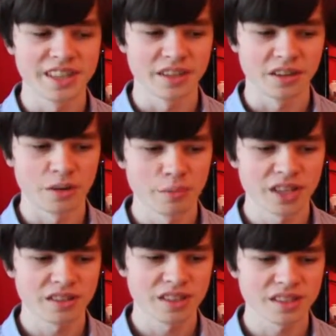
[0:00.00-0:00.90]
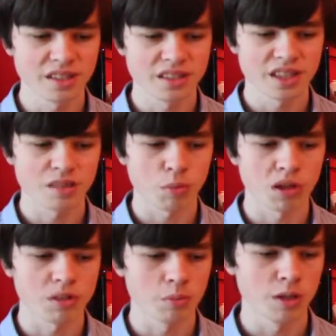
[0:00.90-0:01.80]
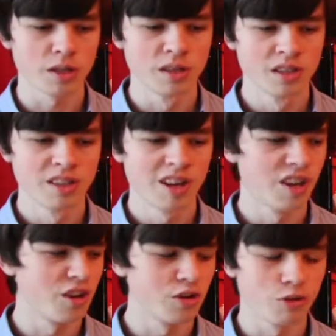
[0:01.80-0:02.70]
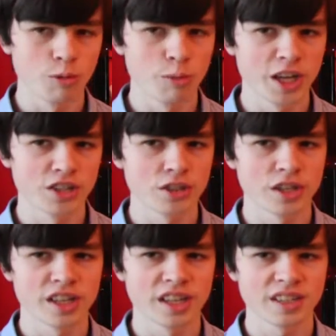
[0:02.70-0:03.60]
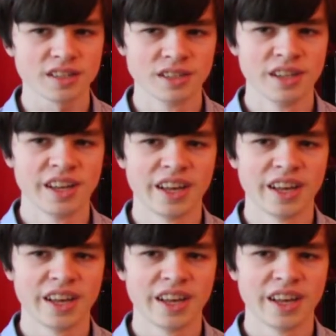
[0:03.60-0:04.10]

did not make this list. That's possibly an honourable mention, I guess,